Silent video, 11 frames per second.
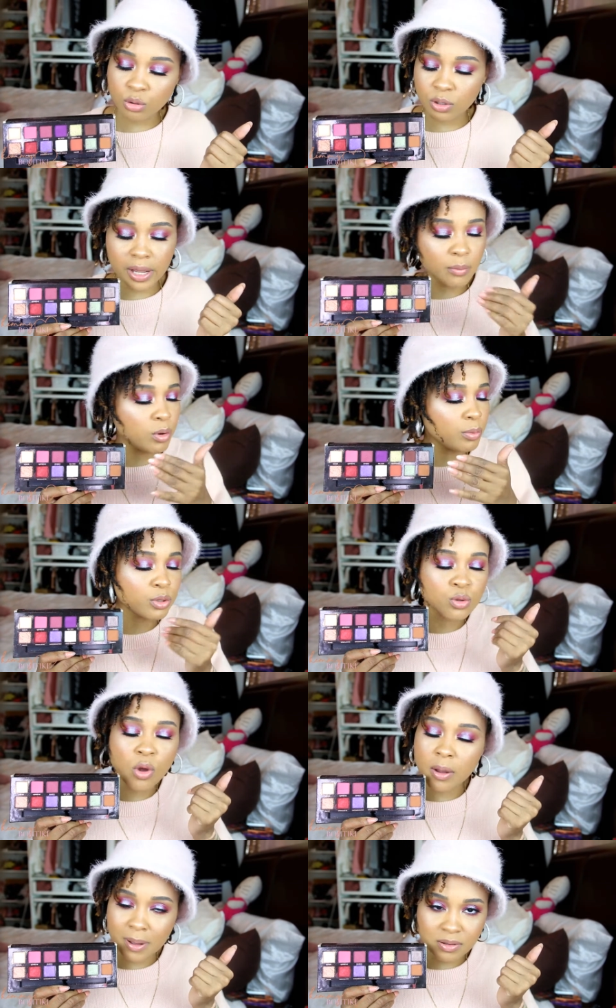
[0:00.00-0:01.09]
Like, what we was
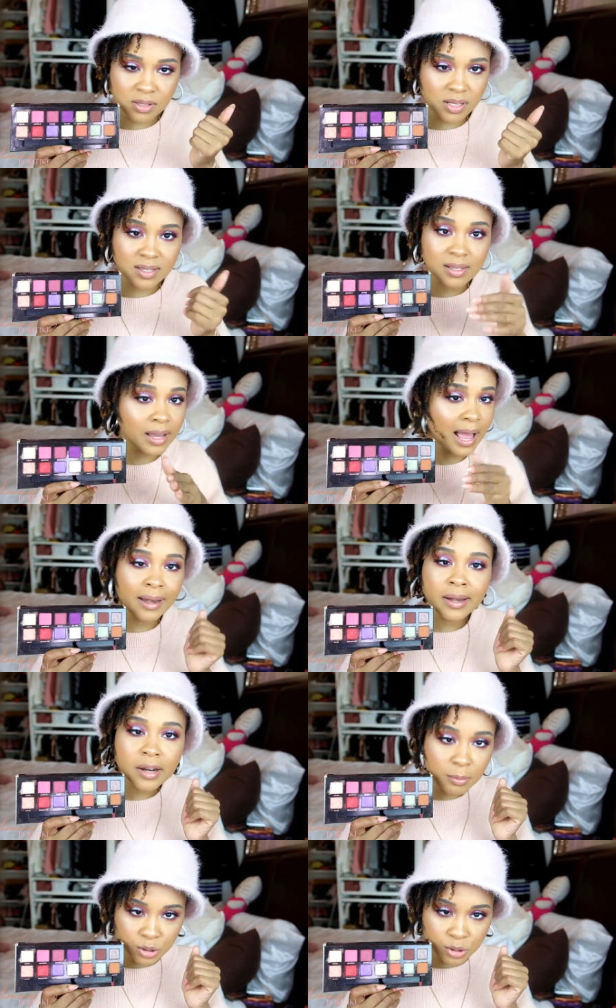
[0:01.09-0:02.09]
talking about, sis. Like, I need a number